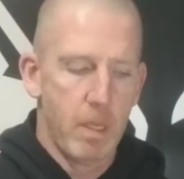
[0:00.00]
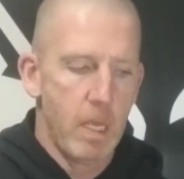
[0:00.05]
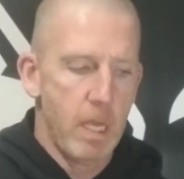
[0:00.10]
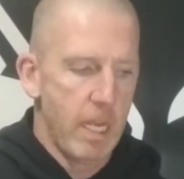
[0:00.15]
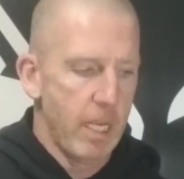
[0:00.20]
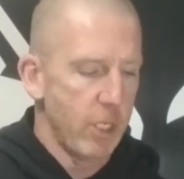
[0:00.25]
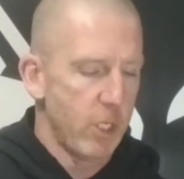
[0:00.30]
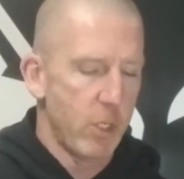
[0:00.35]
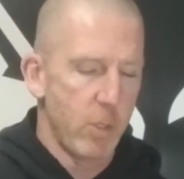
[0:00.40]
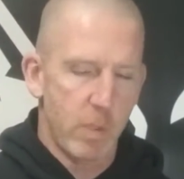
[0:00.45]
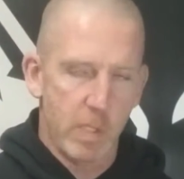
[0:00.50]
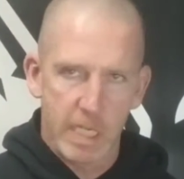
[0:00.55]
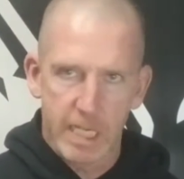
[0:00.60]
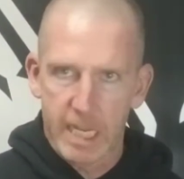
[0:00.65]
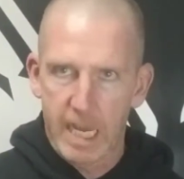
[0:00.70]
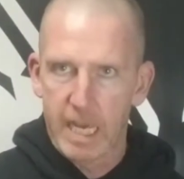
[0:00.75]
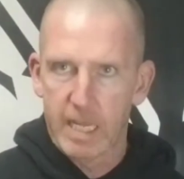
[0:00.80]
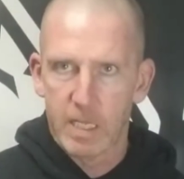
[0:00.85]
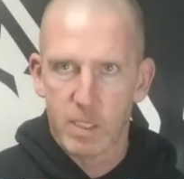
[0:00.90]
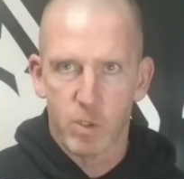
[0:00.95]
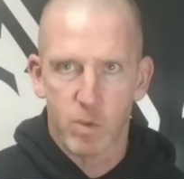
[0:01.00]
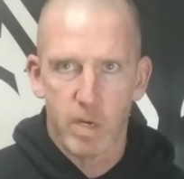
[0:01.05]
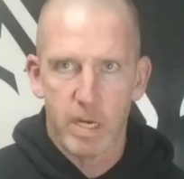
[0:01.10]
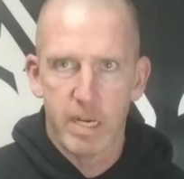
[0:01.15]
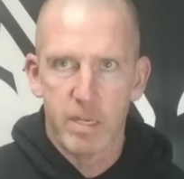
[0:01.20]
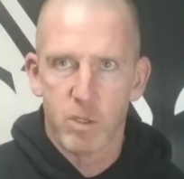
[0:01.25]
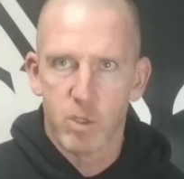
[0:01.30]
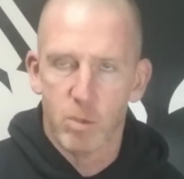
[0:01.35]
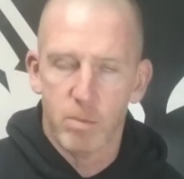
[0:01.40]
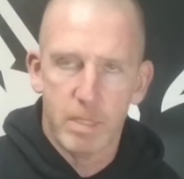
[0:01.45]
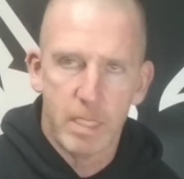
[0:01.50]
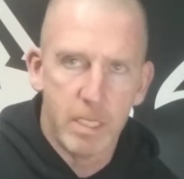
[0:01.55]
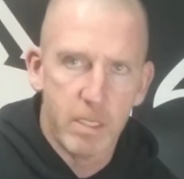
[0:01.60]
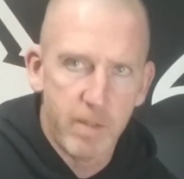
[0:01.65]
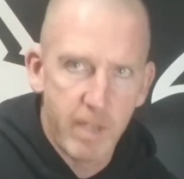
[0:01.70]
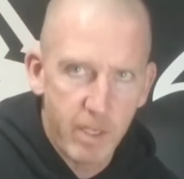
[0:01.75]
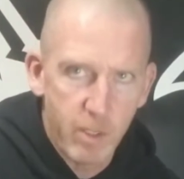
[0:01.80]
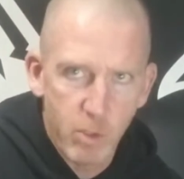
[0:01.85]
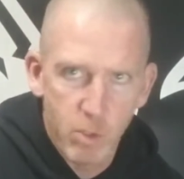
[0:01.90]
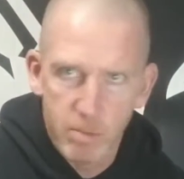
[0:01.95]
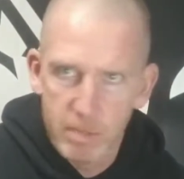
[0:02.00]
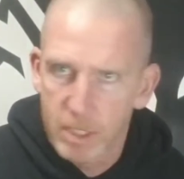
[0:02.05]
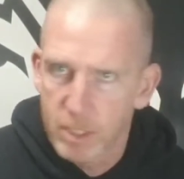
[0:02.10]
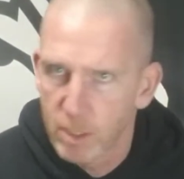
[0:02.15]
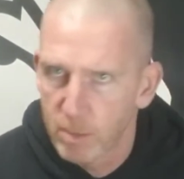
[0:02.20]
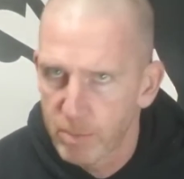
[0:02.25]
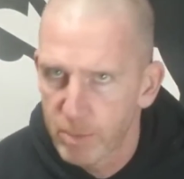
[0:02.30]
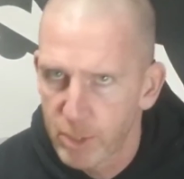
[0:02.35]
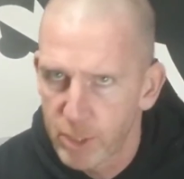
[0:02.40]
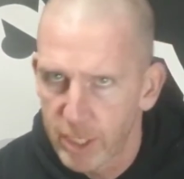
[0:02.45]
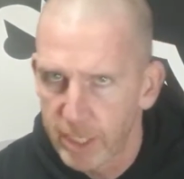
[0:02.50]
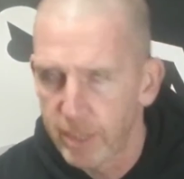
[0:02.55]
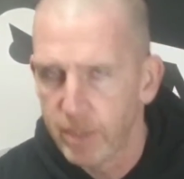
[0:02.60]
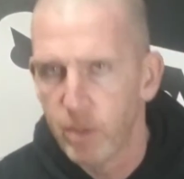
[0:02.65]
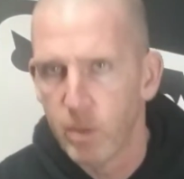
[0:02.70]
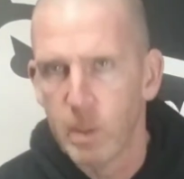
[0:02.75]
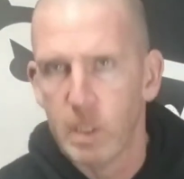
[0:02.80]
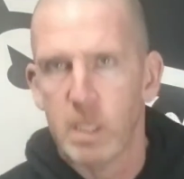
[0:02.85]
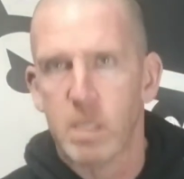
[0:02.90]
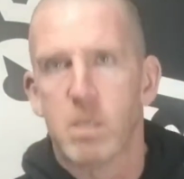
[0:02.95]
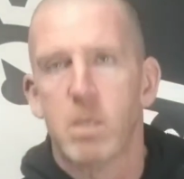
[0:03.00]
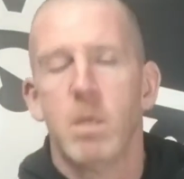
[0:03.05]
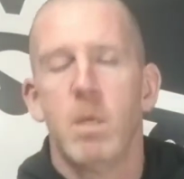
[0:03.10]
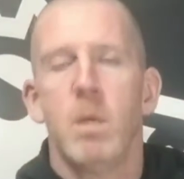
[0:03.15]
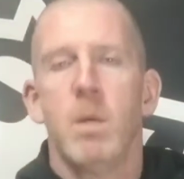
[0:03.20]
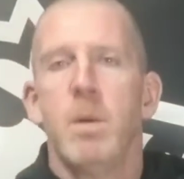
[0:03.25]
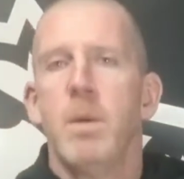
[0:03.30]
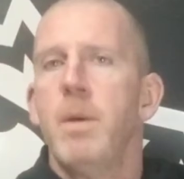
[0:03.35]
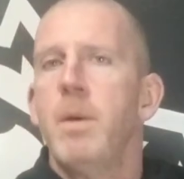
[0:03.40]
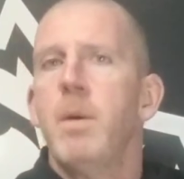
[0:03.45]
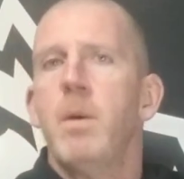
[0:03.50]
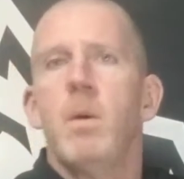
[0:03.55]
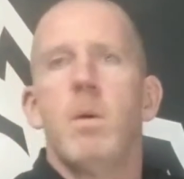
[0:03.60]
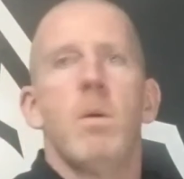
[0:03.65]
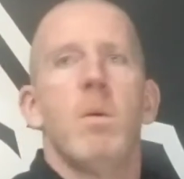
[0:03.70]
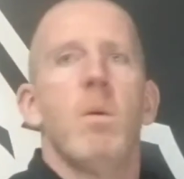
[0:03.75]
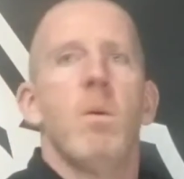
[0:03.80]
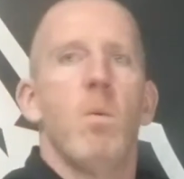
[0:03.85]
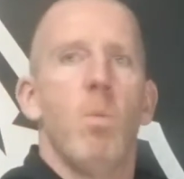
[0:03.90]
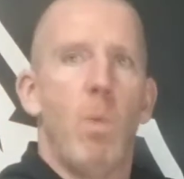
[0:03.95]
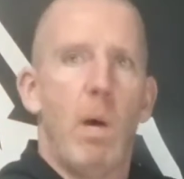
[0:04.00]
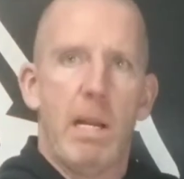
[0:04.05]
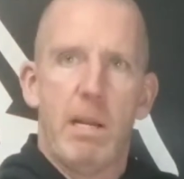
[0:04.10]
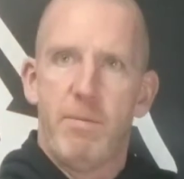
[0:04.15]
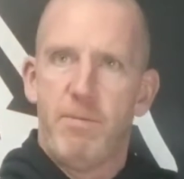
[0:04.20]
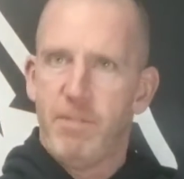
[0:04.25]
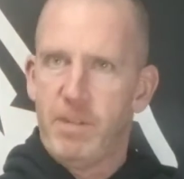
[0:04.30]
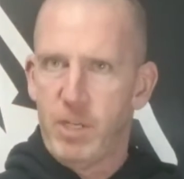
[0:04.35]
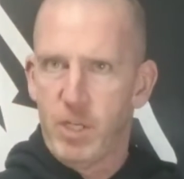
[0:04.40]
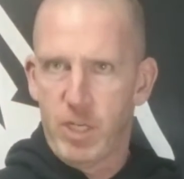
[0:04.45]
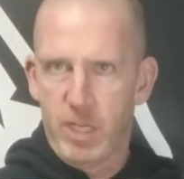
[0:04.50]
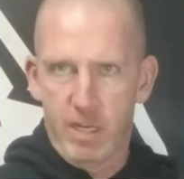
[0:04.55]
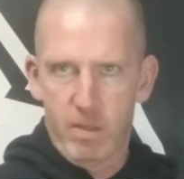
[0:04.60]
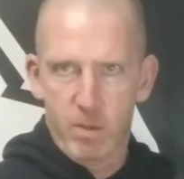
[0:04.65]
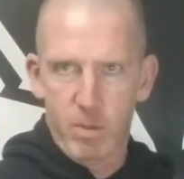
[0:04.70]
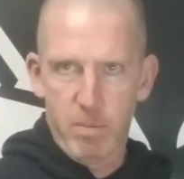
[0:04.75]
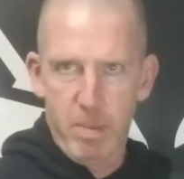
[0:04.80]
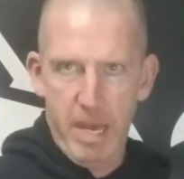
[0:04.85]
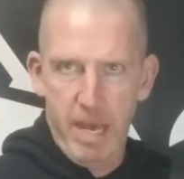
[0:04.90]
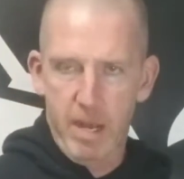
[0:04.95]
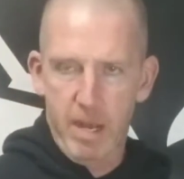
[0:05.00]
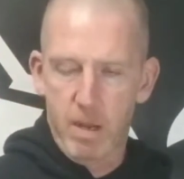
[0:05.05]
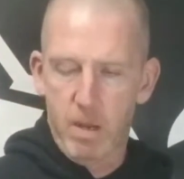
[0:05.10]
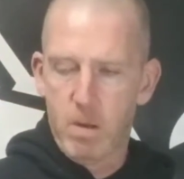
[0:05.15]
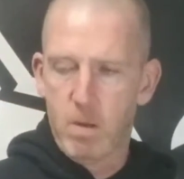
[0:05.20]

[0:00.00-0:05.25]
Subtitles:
And she was like, yeah, that's great. So much. Thank you so much. I appreciate you doing this. Wound up finishing out the bed.